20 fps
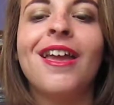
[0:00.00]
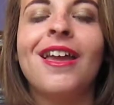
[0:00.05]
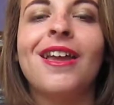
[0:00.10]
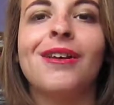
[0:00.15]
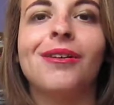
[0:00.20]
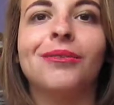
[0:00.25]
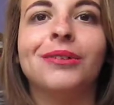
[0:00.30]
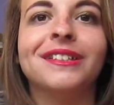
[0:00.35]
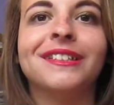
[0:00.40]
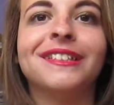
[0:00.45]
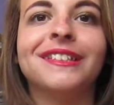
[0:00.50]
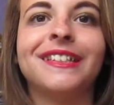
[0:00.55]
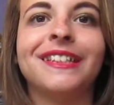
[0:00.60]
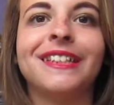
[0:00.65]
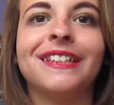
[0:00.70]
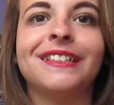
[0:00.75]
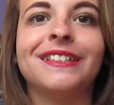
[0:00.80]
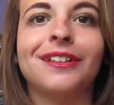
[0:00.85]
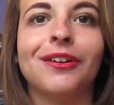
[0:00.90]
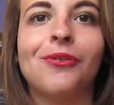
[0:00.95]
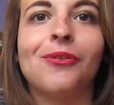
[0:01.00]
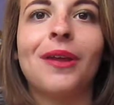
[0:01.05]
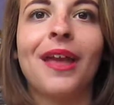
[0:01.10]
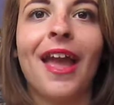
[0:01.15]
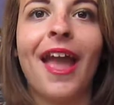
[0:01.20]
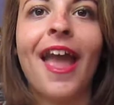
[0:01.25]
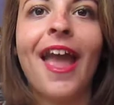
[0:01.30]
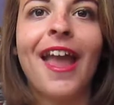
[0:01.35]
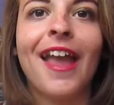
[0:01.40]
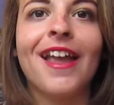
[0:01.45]
it was seen as
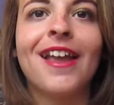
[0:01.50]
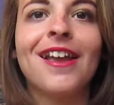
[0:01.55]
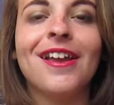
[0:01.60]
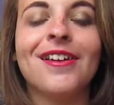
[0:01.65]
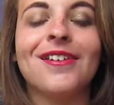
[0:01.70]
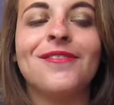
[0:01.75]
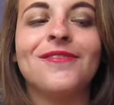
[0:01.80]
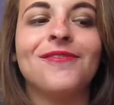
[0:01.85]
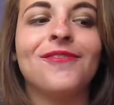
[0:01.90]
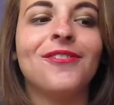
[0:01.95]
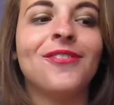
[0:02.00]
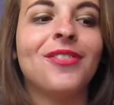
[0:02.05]
okay if